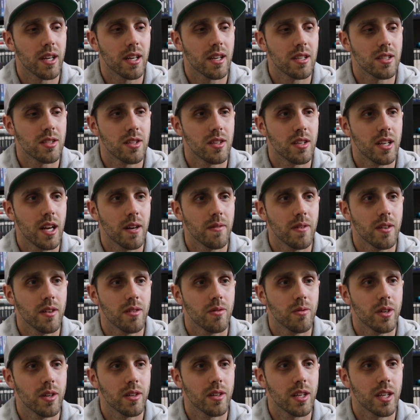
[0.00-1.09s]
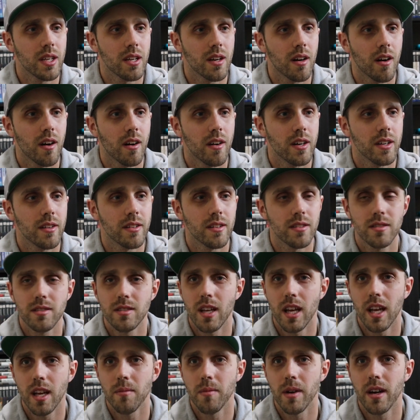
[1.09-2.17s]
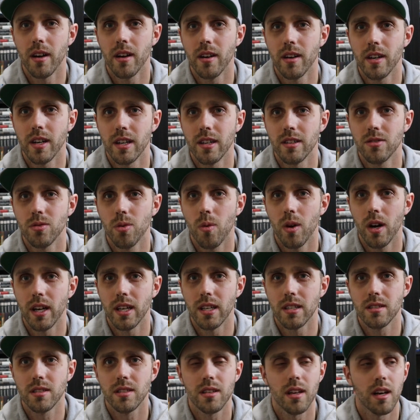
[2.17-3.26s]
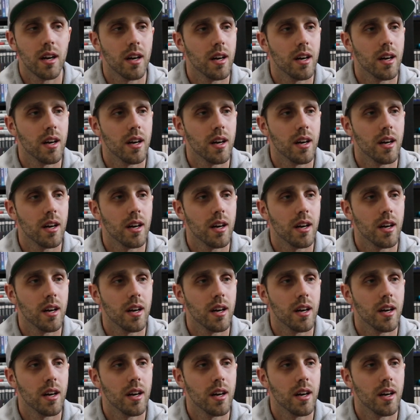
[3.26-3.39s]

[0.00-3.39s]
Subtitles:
because you never really are in the same area twice.